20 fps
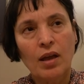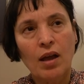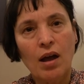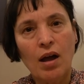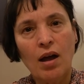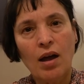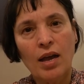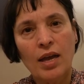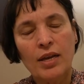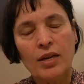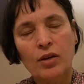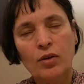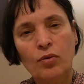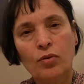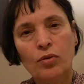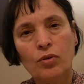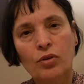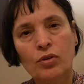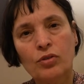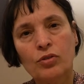I
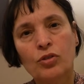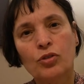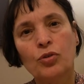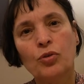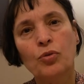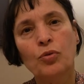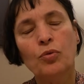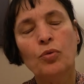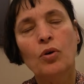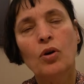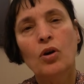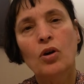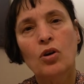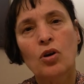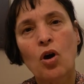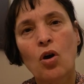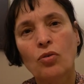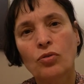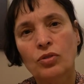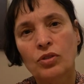look to
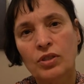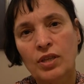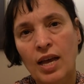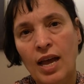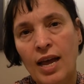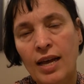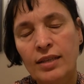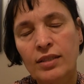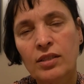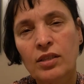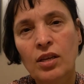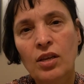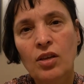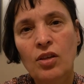contact